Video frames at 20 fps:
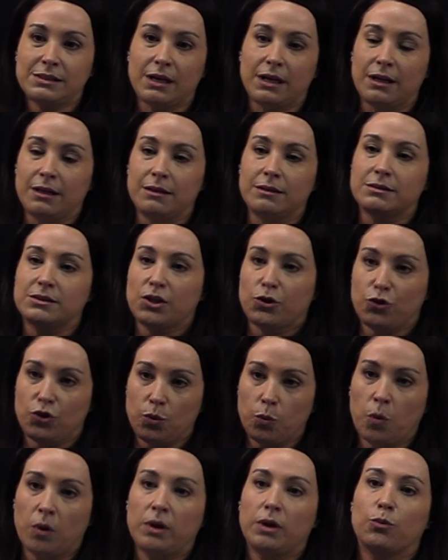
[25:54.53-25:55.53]
And so you
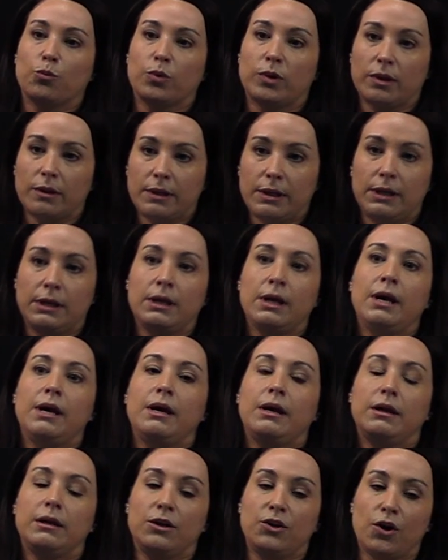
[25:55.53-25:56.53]
want to really,
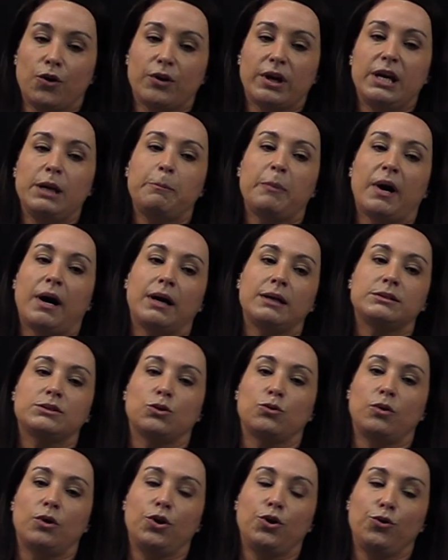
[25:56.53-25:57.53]
keep eyes
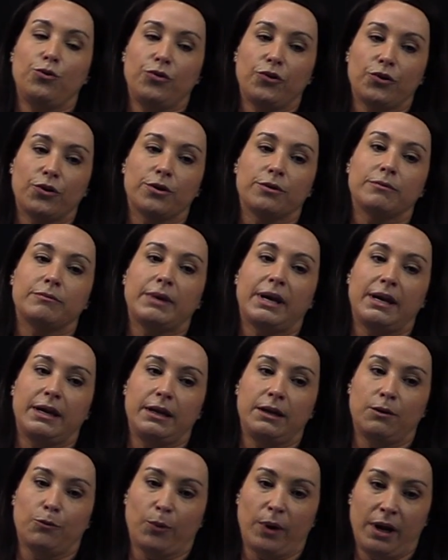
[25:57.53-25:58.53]
on who they're
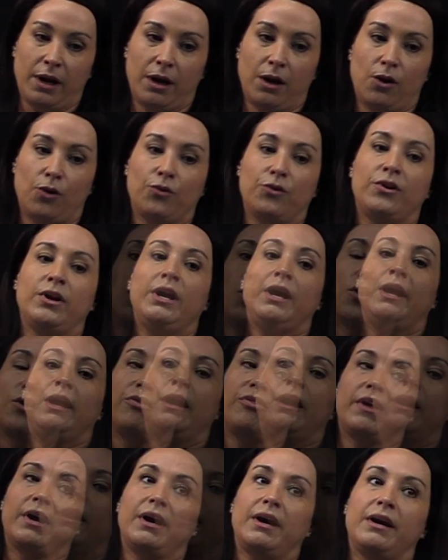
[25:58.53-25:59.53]
hanging around.
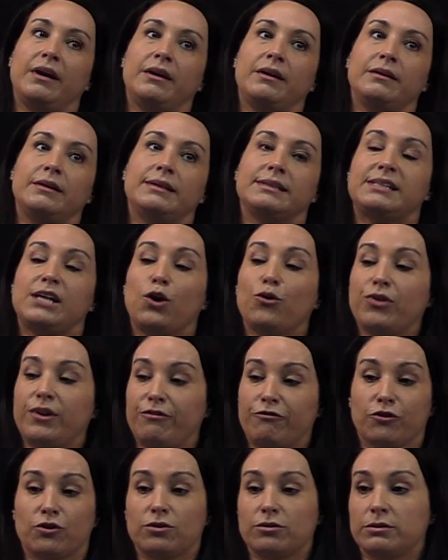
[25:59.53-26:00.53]
It is healthy
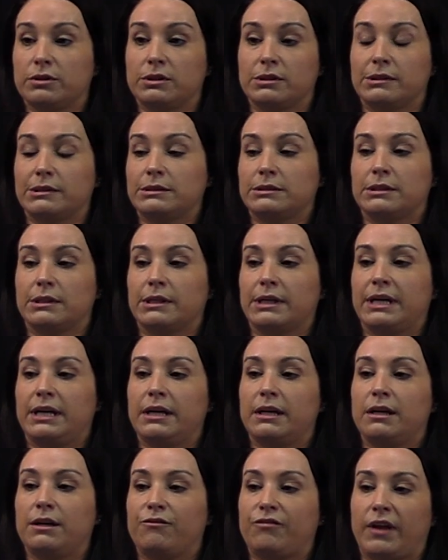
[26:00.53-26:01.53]
for a
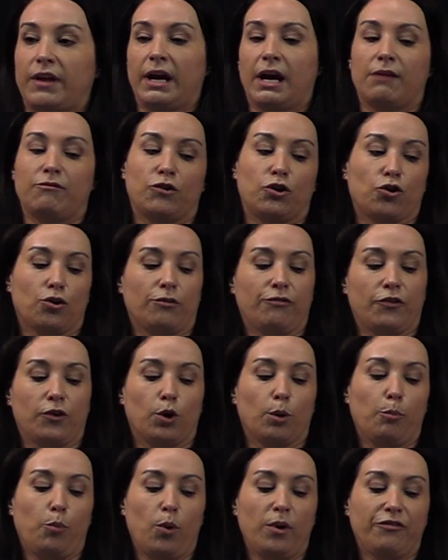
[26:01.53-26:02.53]
kid if they a girlfriend or
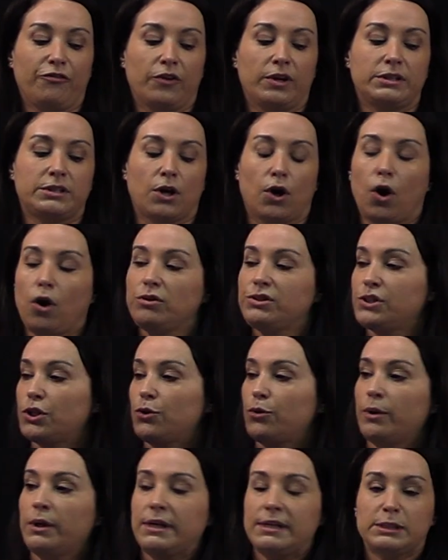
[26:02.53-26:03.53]
boyfriend to
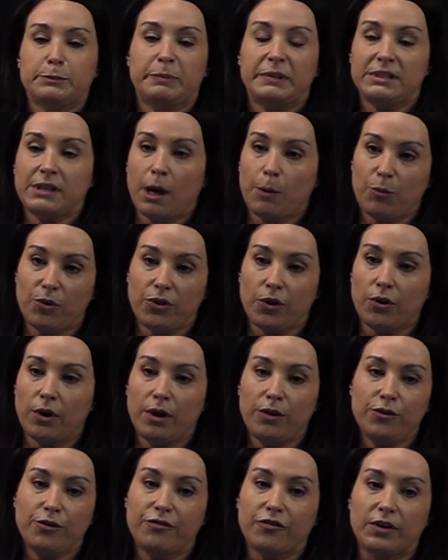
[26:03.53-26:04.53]
also spend time with their
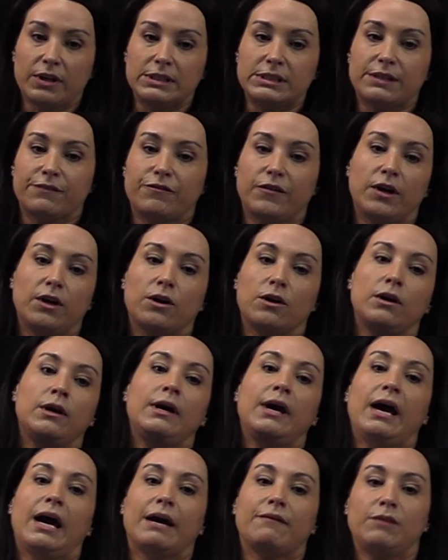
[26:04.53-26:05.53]
other friends. If they're
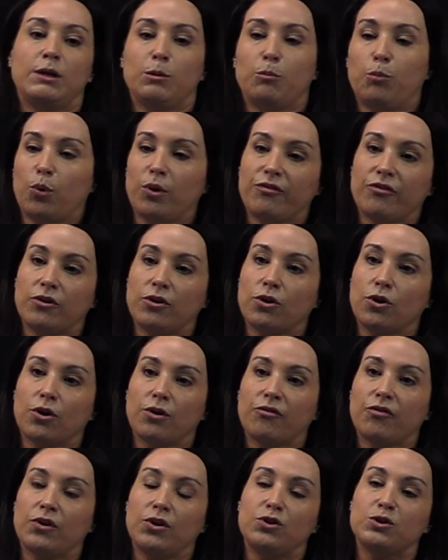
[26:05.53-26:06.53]
having a boyfriend or
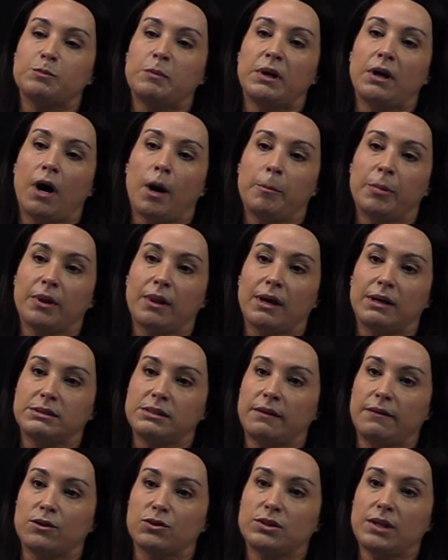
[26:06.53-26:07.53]
girlfriend who's
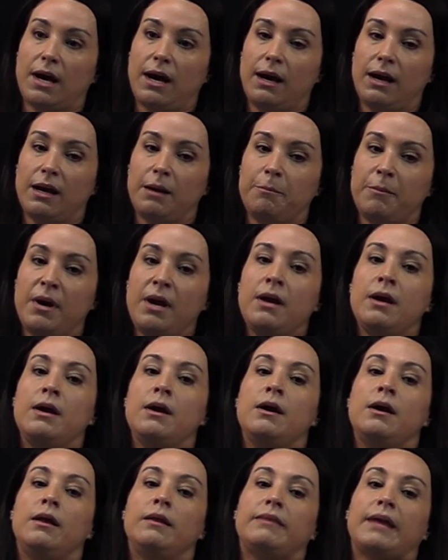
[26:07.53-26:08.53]
monopolizing their time,
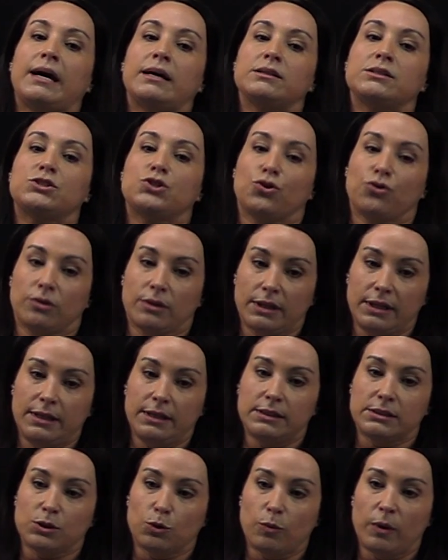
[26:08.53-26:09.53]
that certainly
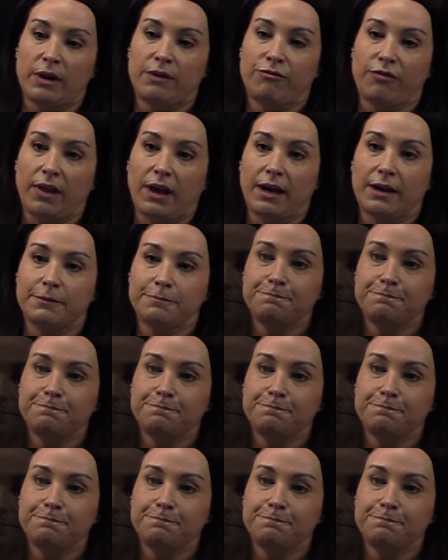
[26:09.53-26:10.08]
is a red flag.